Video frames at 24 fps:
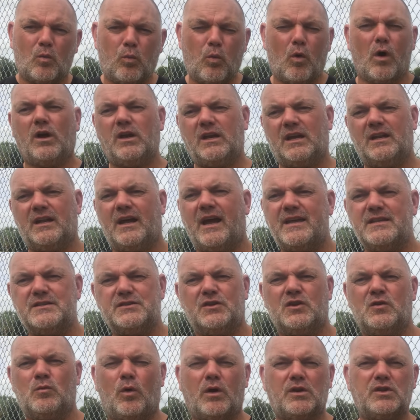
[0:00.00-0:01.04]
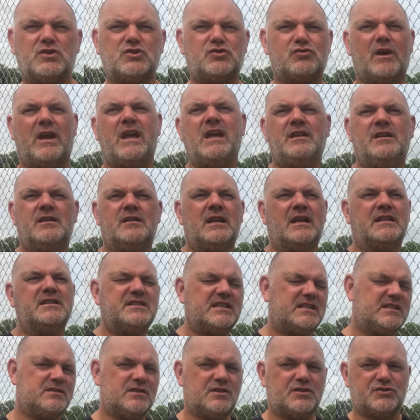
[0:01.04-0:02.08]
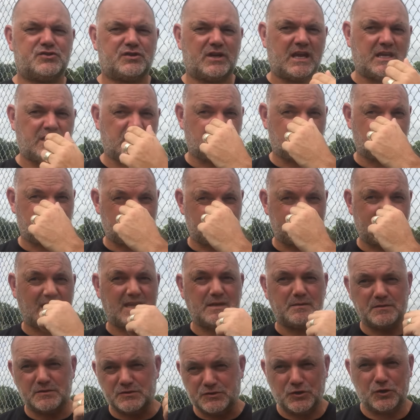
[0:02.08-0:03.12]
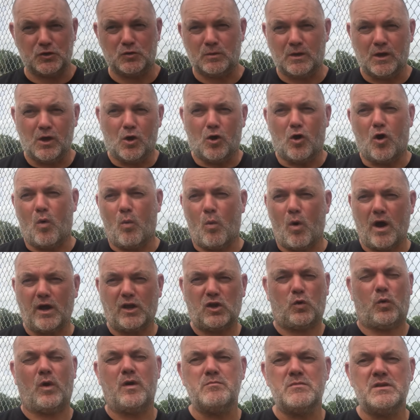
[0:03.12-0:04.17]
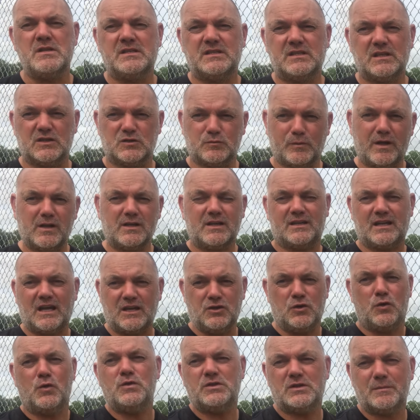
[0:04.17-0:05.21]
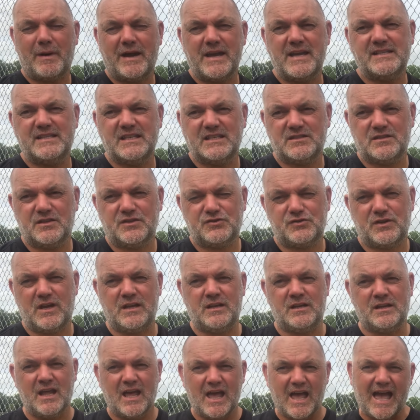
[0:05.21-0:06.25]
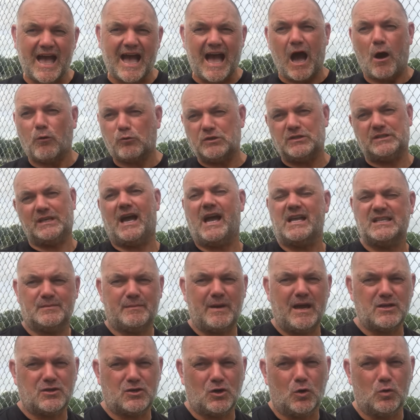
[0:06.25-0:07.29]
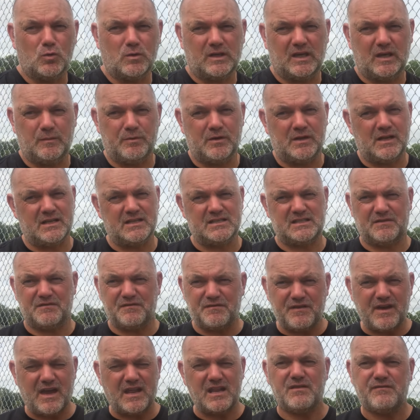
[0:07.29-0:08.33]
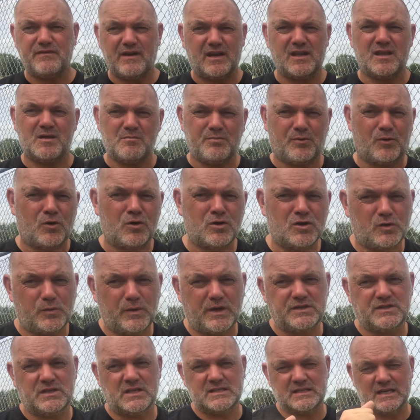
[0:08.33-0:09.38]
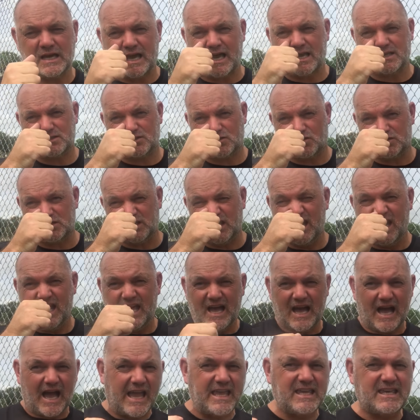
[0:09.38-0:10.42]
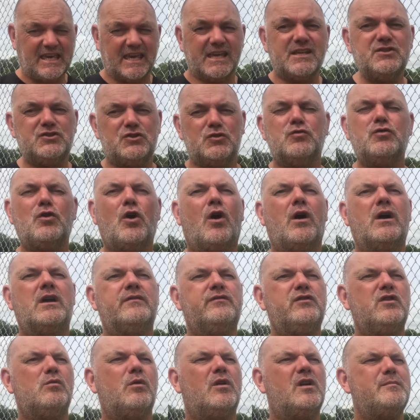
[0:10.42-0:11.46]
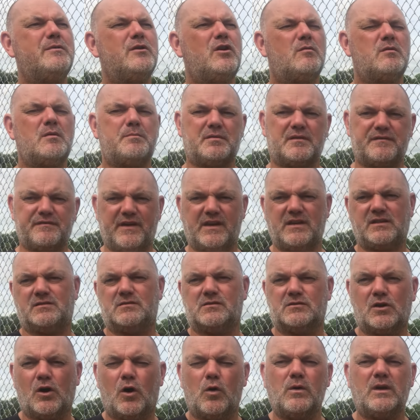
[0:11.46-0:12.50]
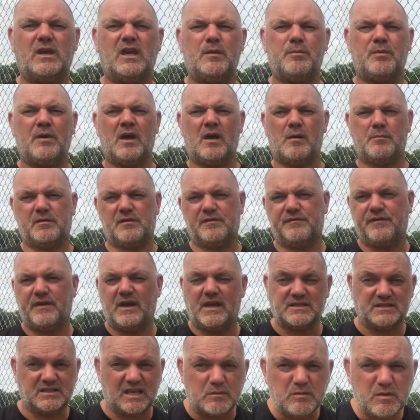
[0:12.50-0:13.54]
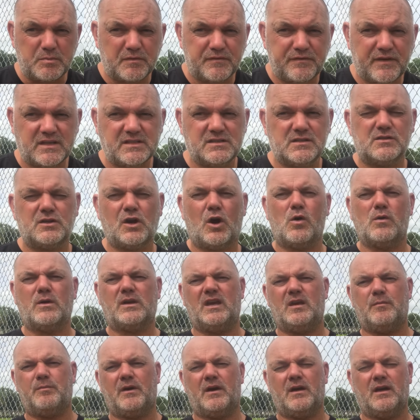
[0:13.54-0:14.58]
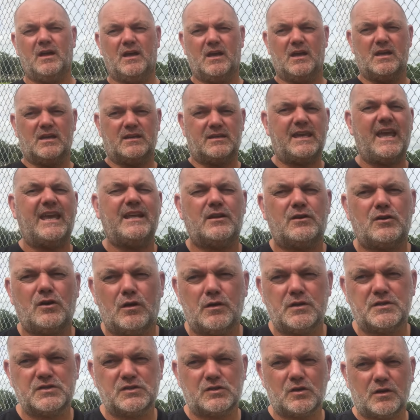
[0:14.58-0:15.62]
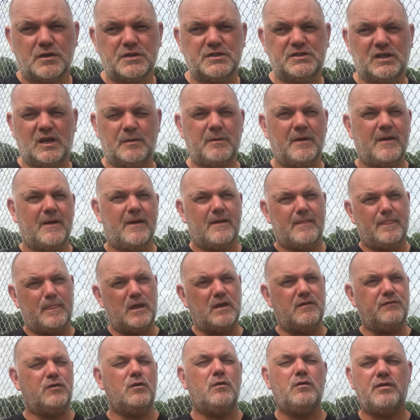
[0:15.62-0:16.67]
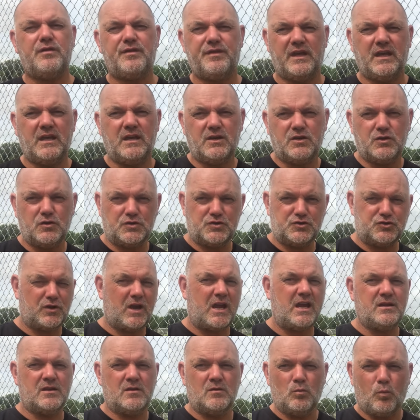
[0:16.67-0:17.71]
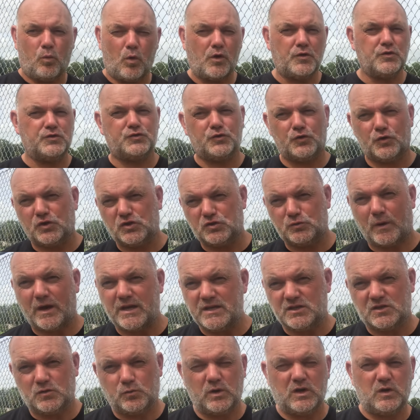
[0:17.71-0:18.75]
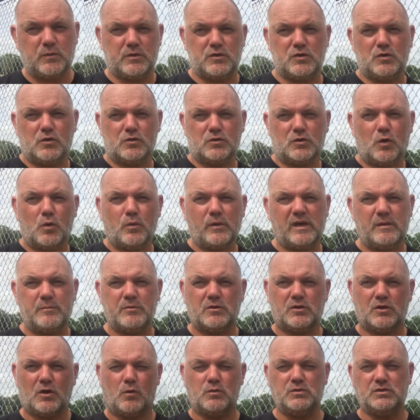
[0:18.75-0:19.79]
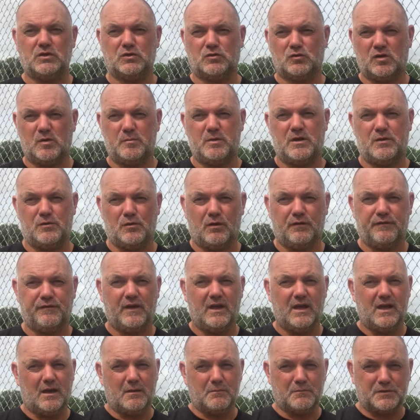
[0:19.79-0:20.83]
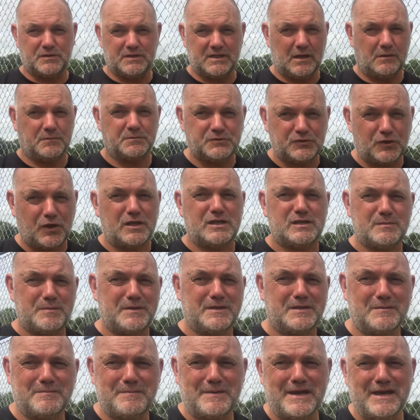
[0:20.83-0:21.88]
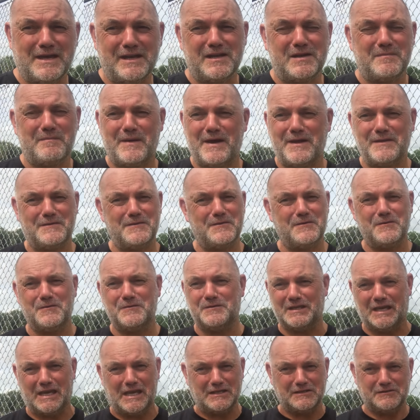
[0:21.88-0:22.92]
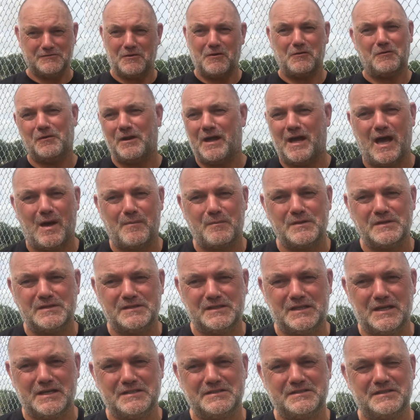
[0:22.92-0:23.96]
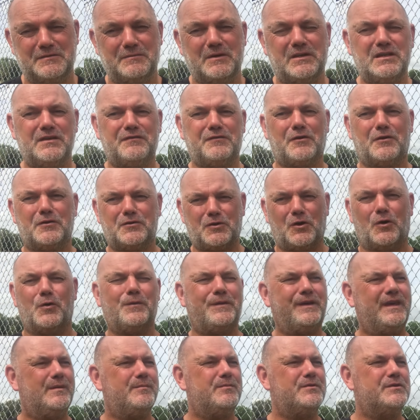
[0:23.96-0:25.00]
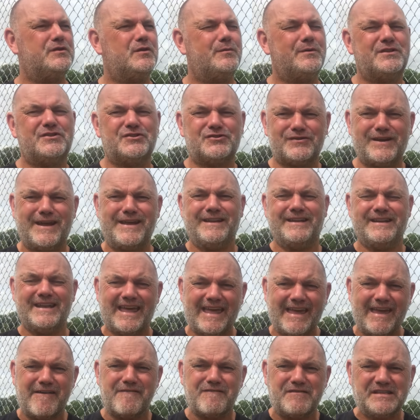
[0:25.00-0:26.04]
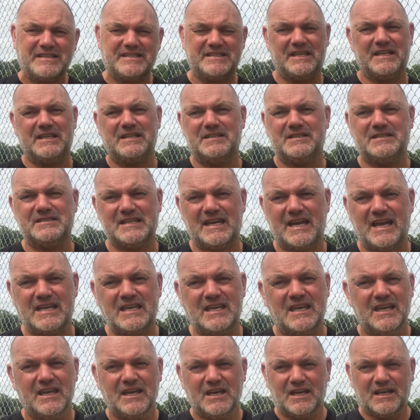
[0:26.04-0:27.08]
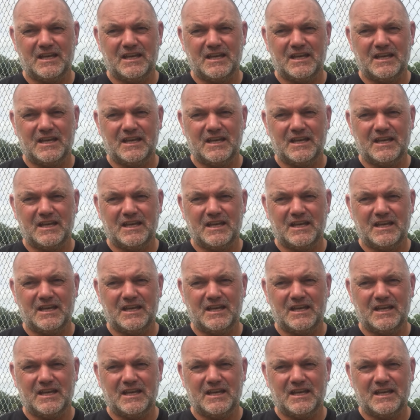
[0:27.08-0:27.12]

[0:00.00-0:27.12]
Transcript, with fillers: what can I do? What training, additional training can I do? Or what equipment as well can I use in my additional training outside of my goalkeeping? And it's a very, very important question to ask, because I kid you not, if you want to become a professional goalkeeper, a semi-professional goalkeeper, gain a college scholarship, if you think training once or twice a week with your goalkeeping coach is going to be enough, I'm sorry to be the bearer of the bad news, it's not going to happen. Seriously, when you've got goalkeepers who are training every single day,